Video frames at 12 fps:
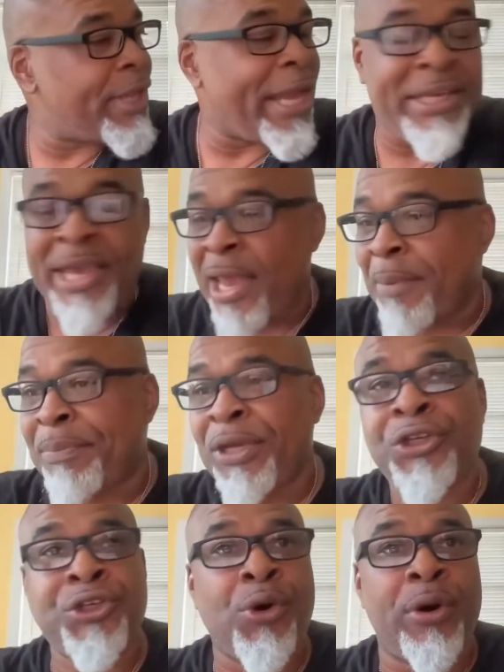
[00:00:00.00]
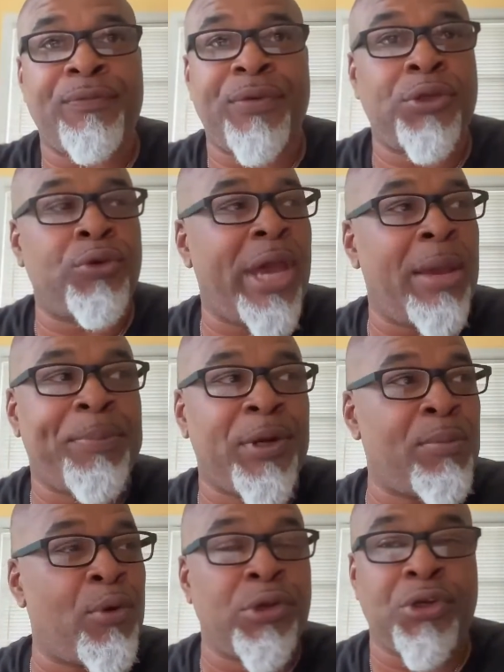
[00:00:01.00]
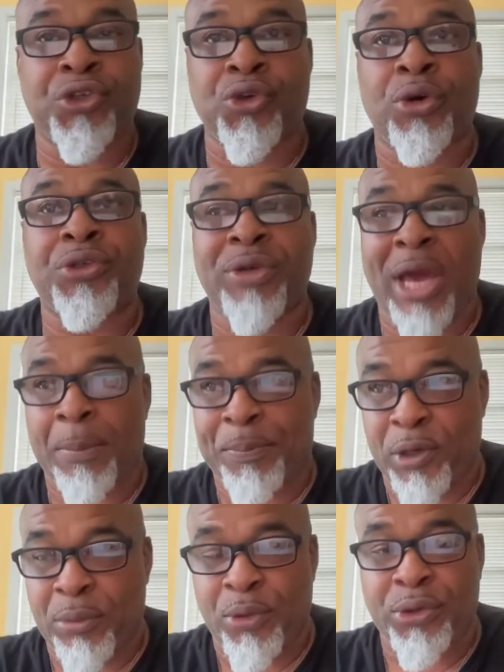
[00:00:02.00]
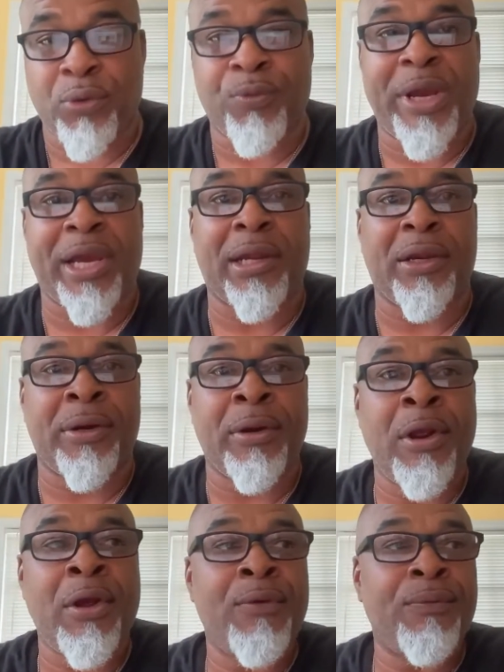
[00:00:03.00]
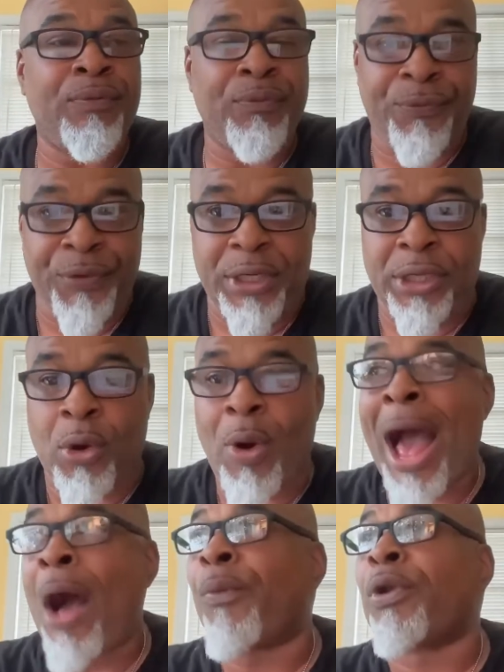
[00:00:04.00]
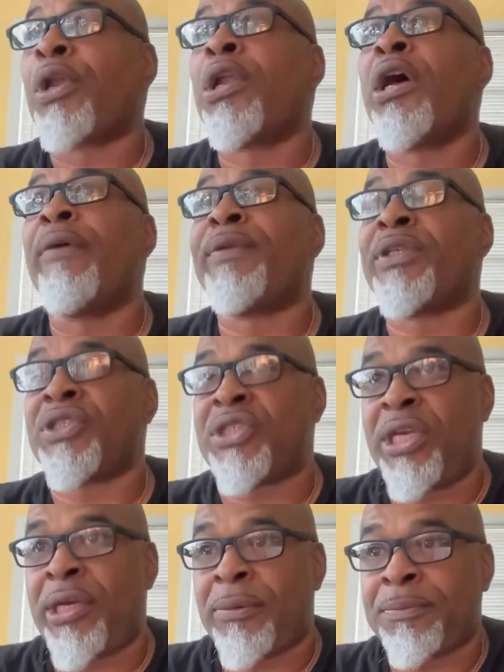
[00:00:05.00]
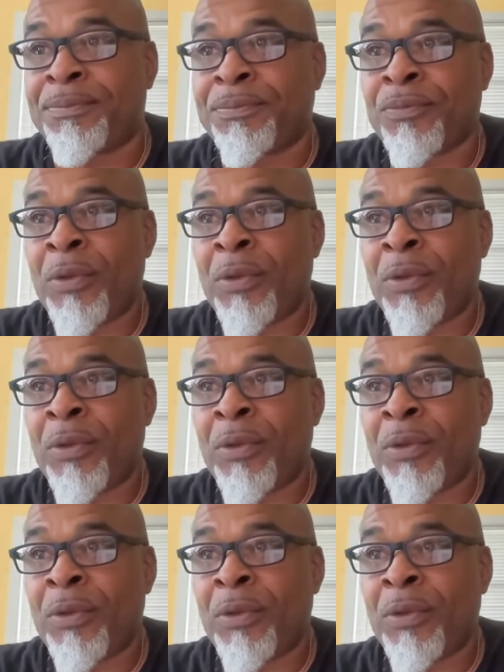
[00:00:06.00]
they can't be short video you can't put them on your shorts you got to put them on your regular video i would love to see them